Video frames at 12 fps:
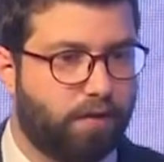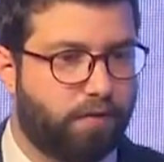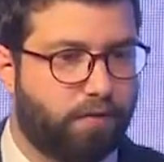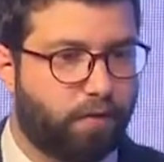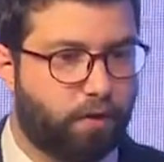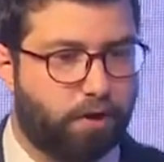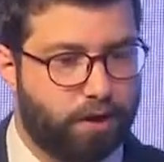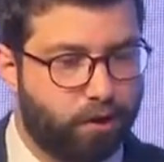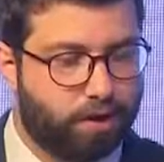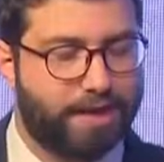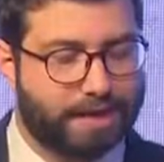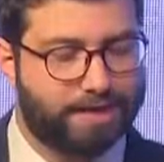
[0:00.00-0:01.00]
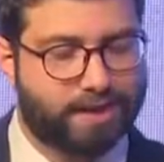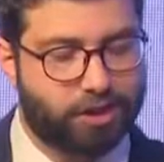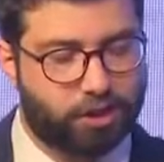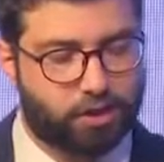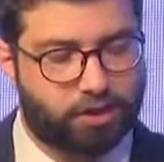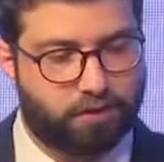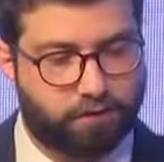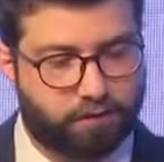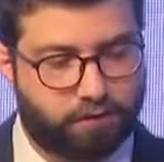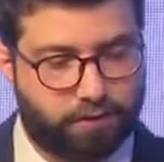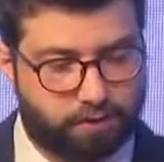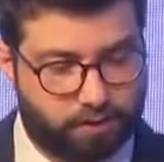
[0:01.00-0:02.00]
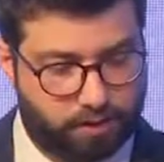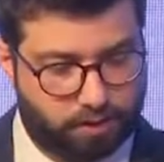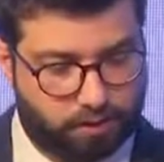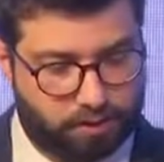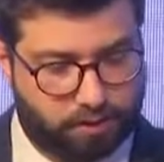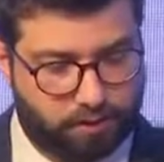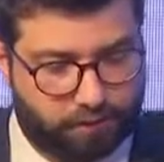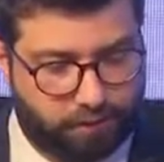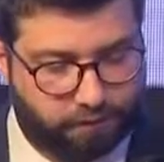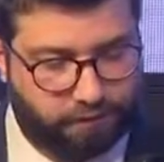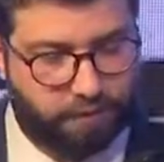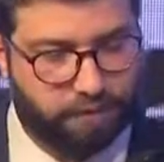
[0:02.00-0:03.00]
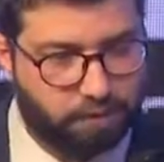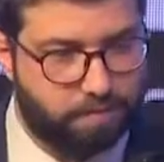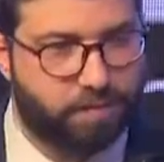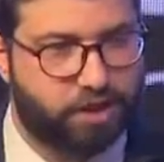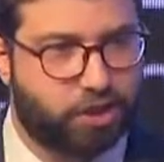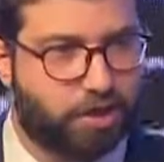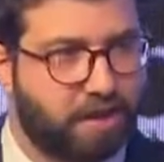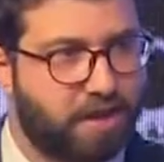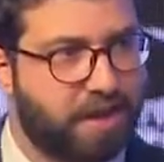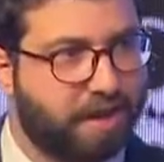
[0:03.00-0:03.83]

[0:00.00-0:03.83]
for an organization to fulfill the mission